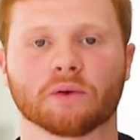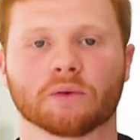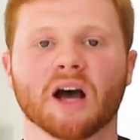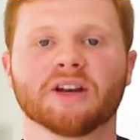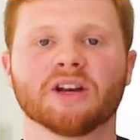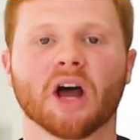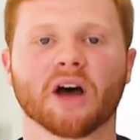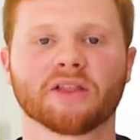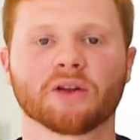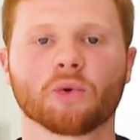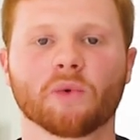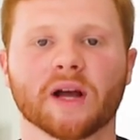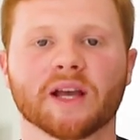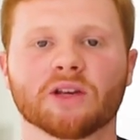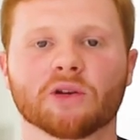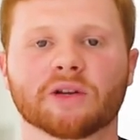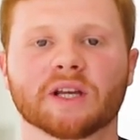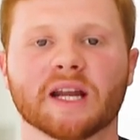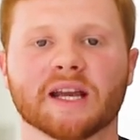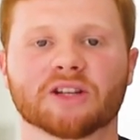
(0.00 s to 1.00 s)
Another
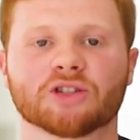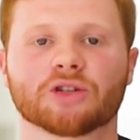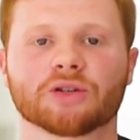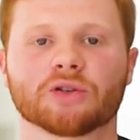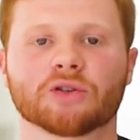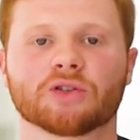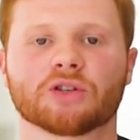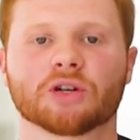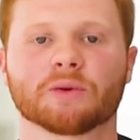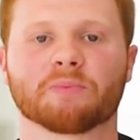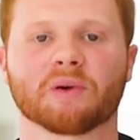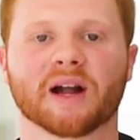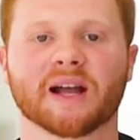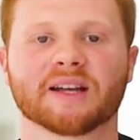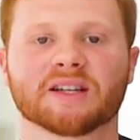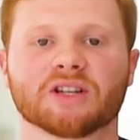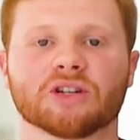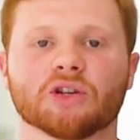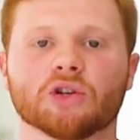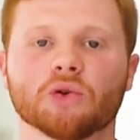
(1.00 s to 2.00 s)
way you can introduce your
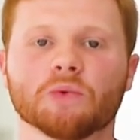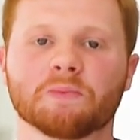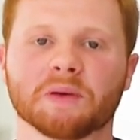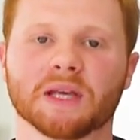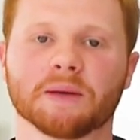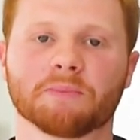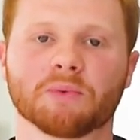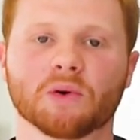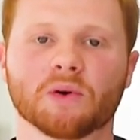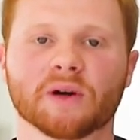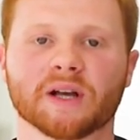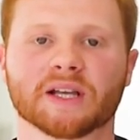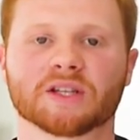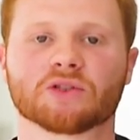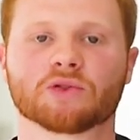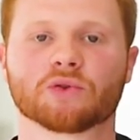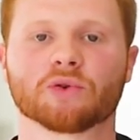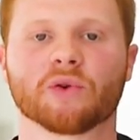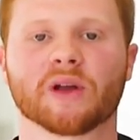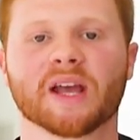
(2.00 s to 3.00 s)
brand to new people
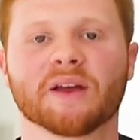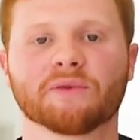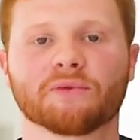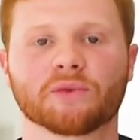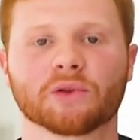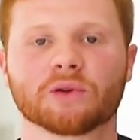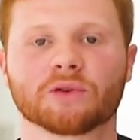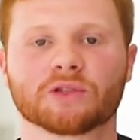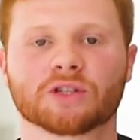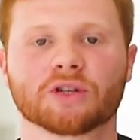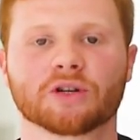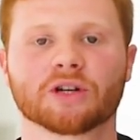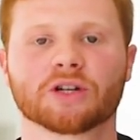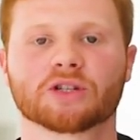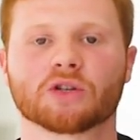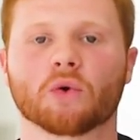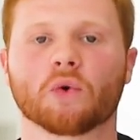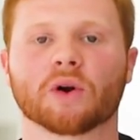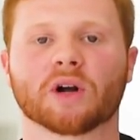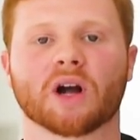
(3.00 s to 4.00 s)
is through
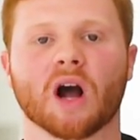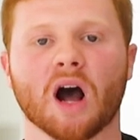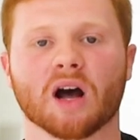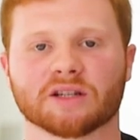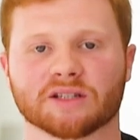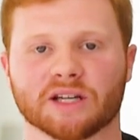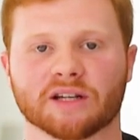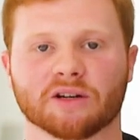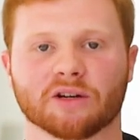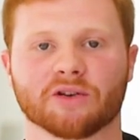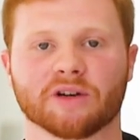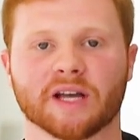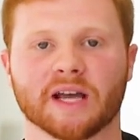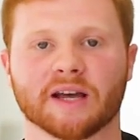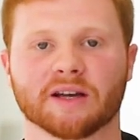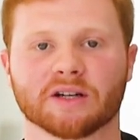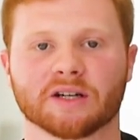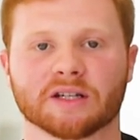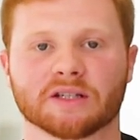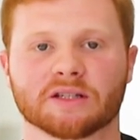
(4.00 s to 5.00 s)
influencers or content
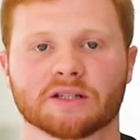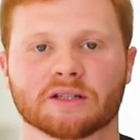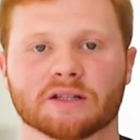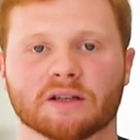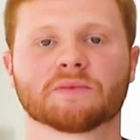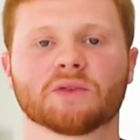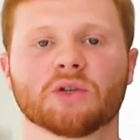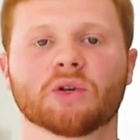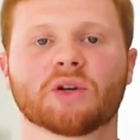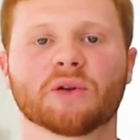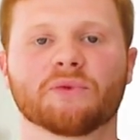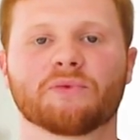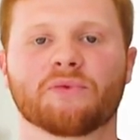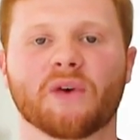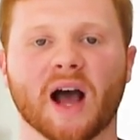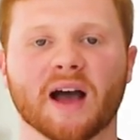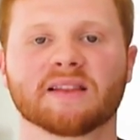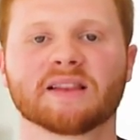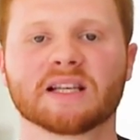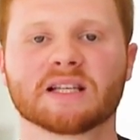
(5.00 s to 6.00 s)
creators. You can
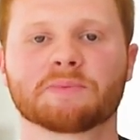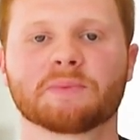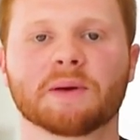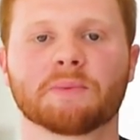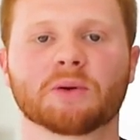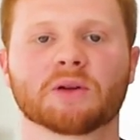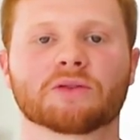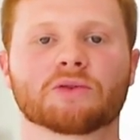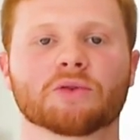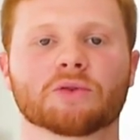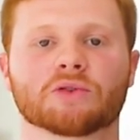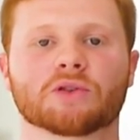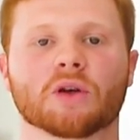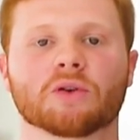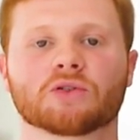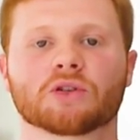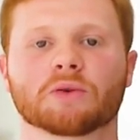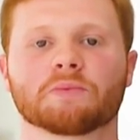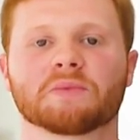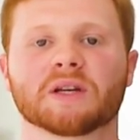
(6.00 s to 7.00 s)
find these people through
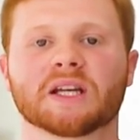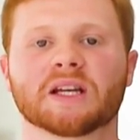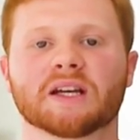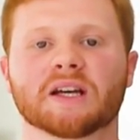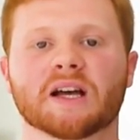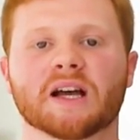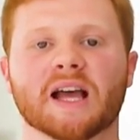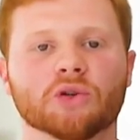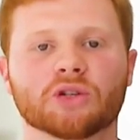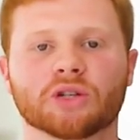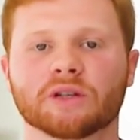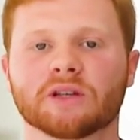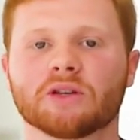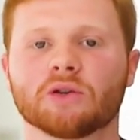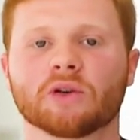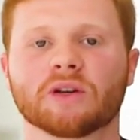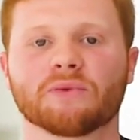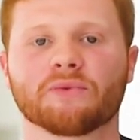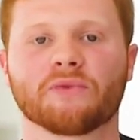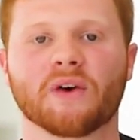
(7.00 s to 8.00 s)
social media. Usually
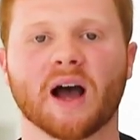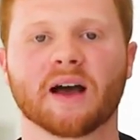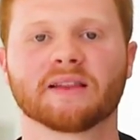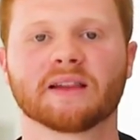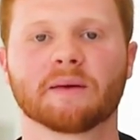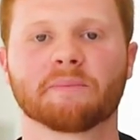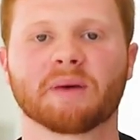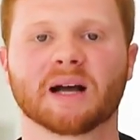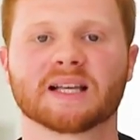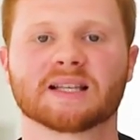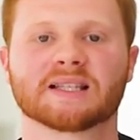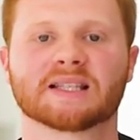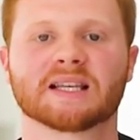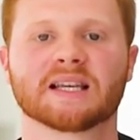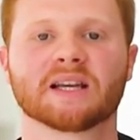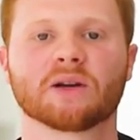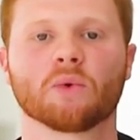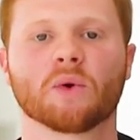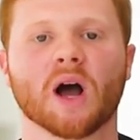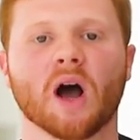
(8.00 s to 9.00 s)
you can find them by
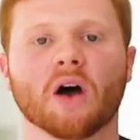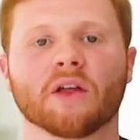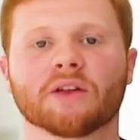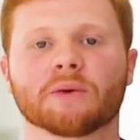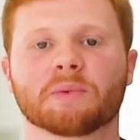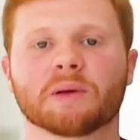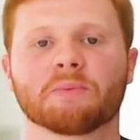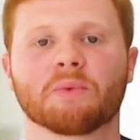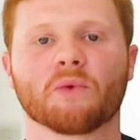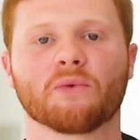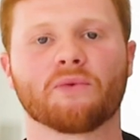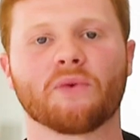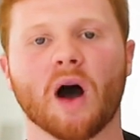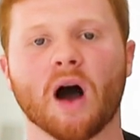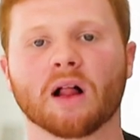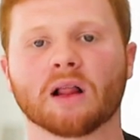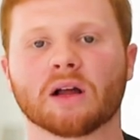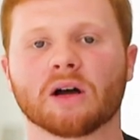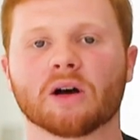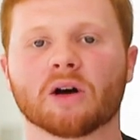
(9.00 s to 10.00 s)
seeing what other people
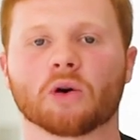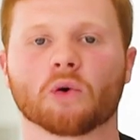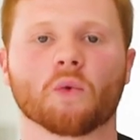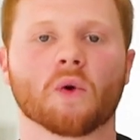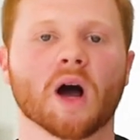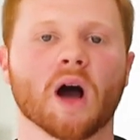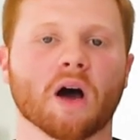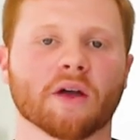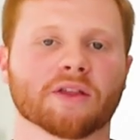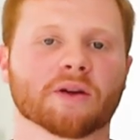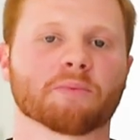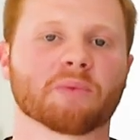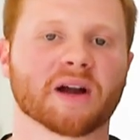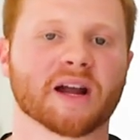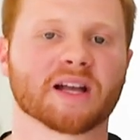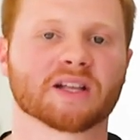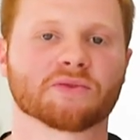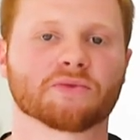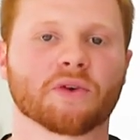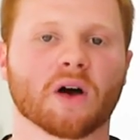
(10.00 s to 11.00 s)
follow or what other
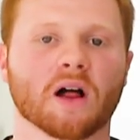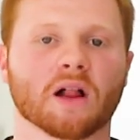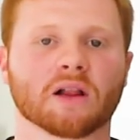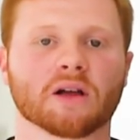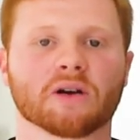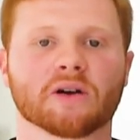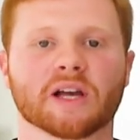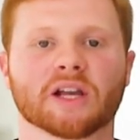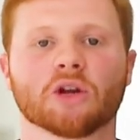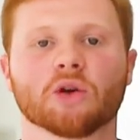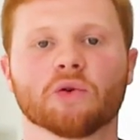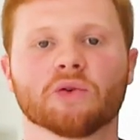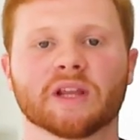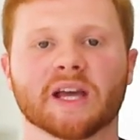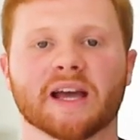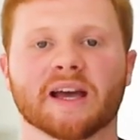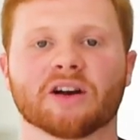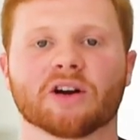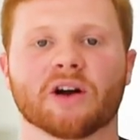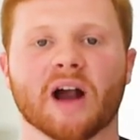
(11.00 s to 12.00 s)
brands follow and who
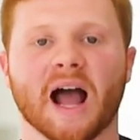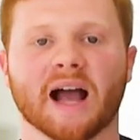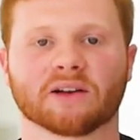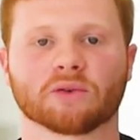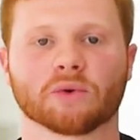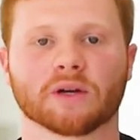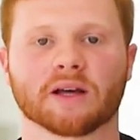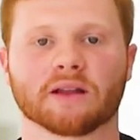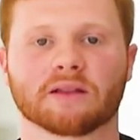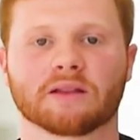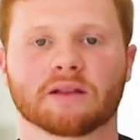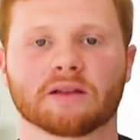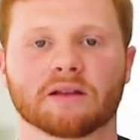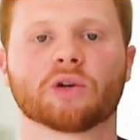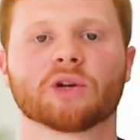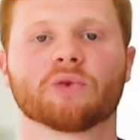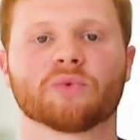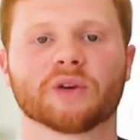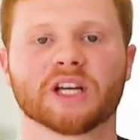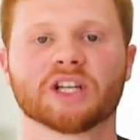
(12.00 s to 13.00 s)
they interact with. You
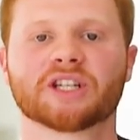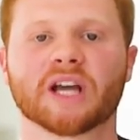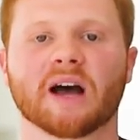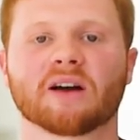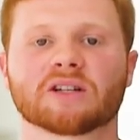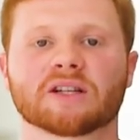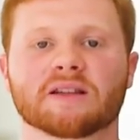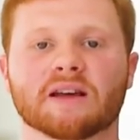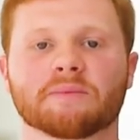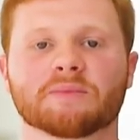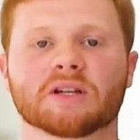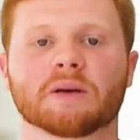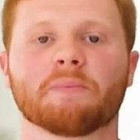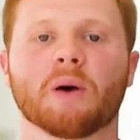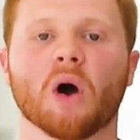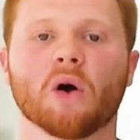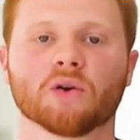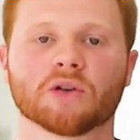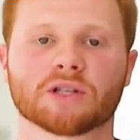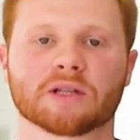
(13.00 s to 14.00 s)
can reach out to them to
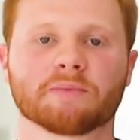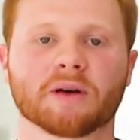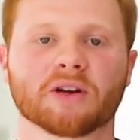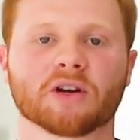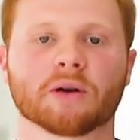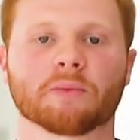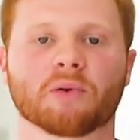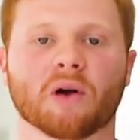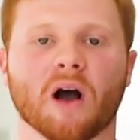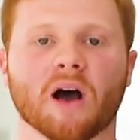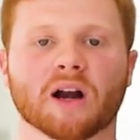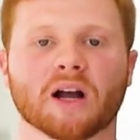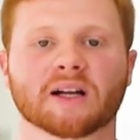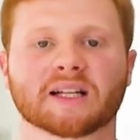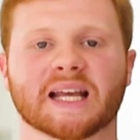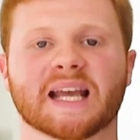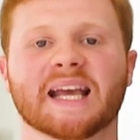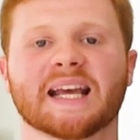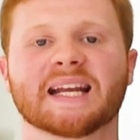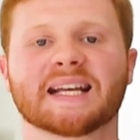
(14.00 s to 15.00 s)
post about your
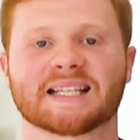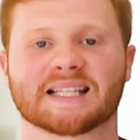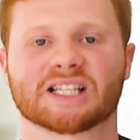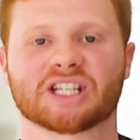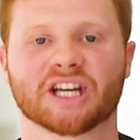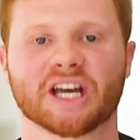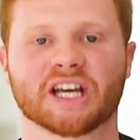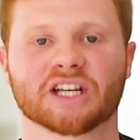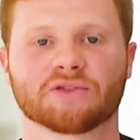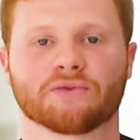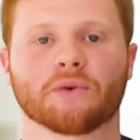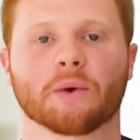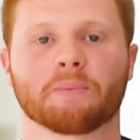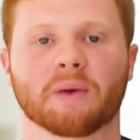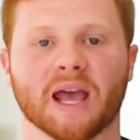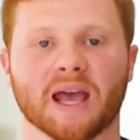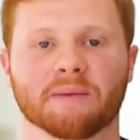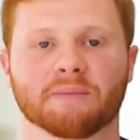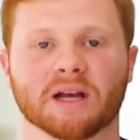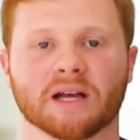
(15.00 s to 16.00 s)
product in exchange for
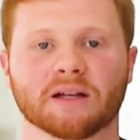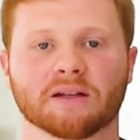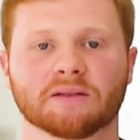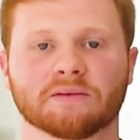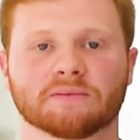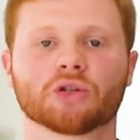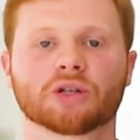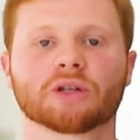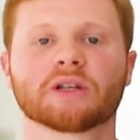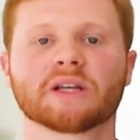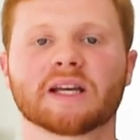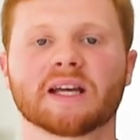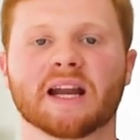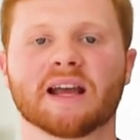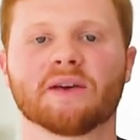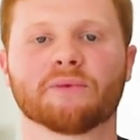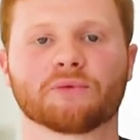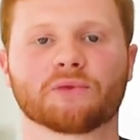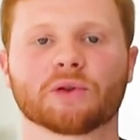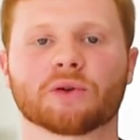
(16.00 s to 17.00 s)
payment. Usually an
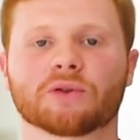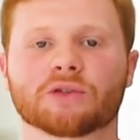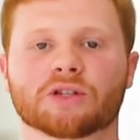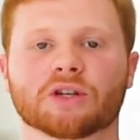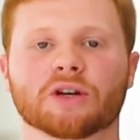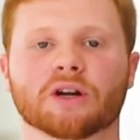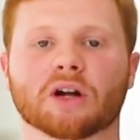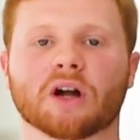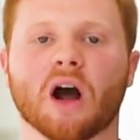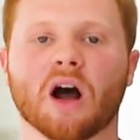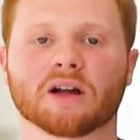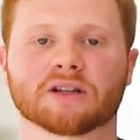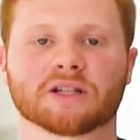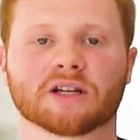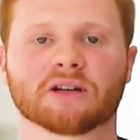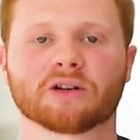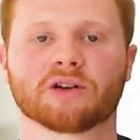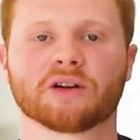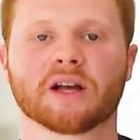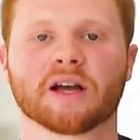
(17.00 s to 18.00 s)
influencer or
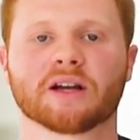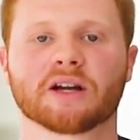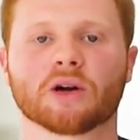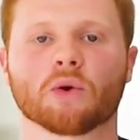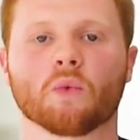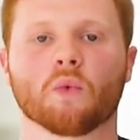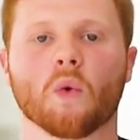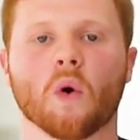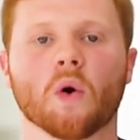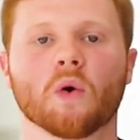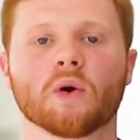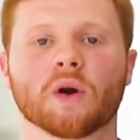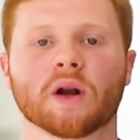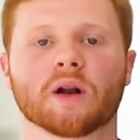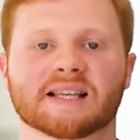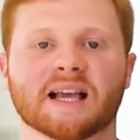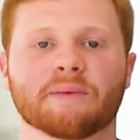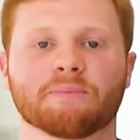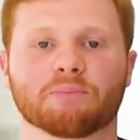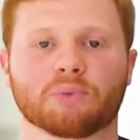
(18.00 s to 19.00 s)
content creator won't
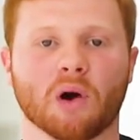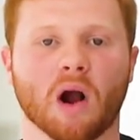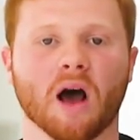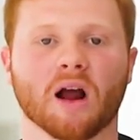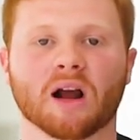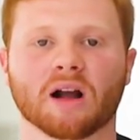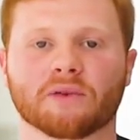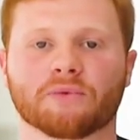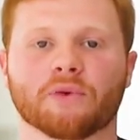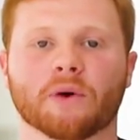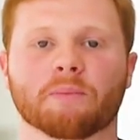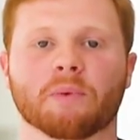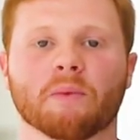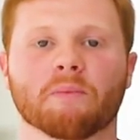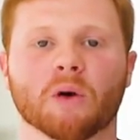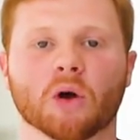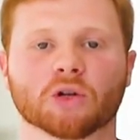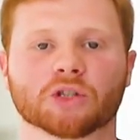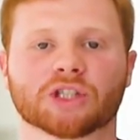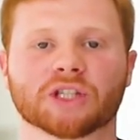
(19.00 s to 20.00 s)
accept product for
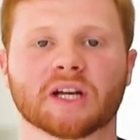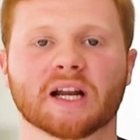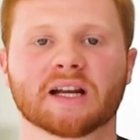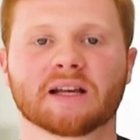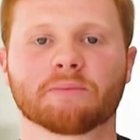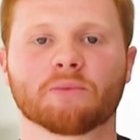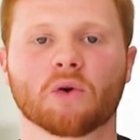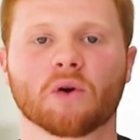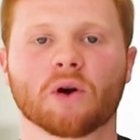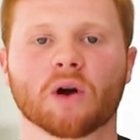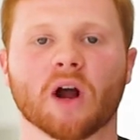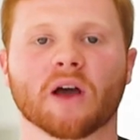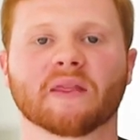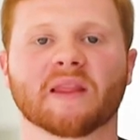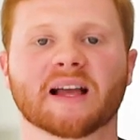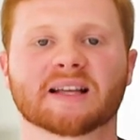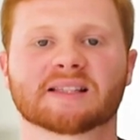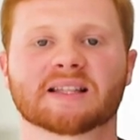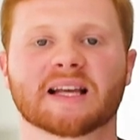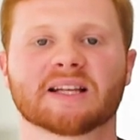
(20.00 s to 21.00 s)
promotion anymore
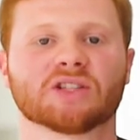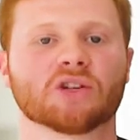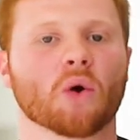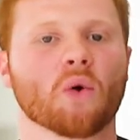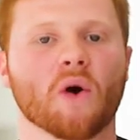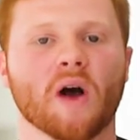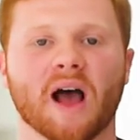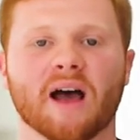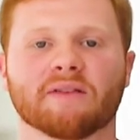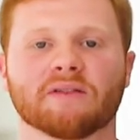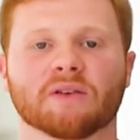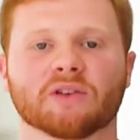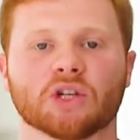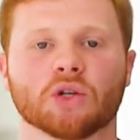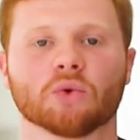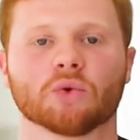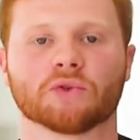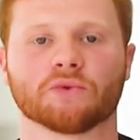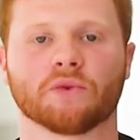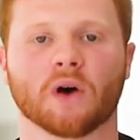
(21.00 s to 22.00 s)
unless they don't have a
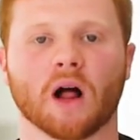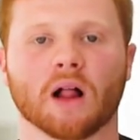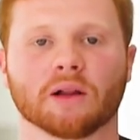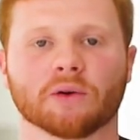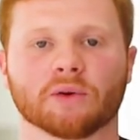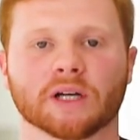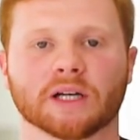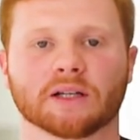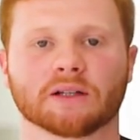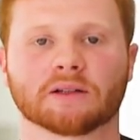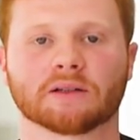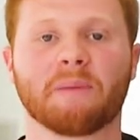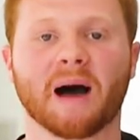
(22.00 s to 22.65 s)
huge following.